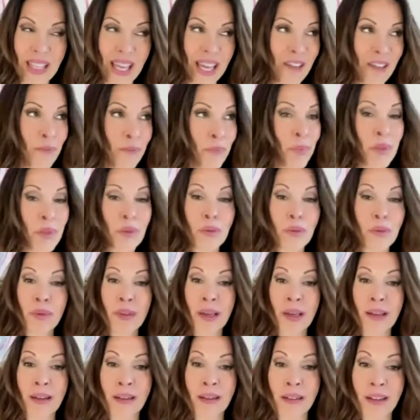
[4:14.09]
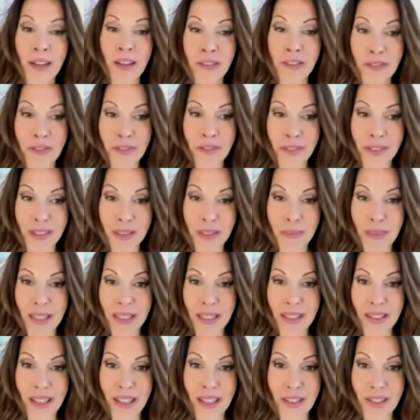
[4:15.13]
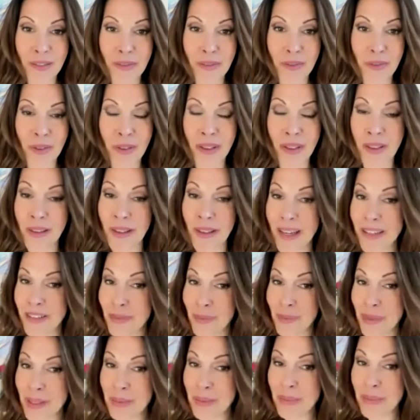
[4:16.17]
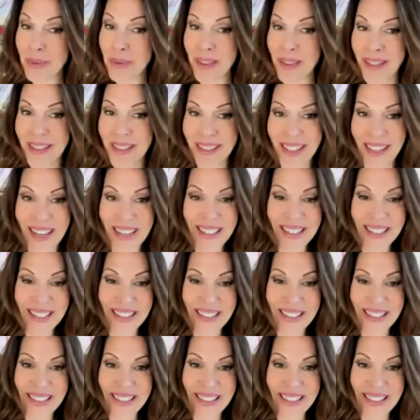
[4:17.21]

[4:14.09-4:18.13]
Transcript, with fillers: I've been through that enough in my life with a lot of people online,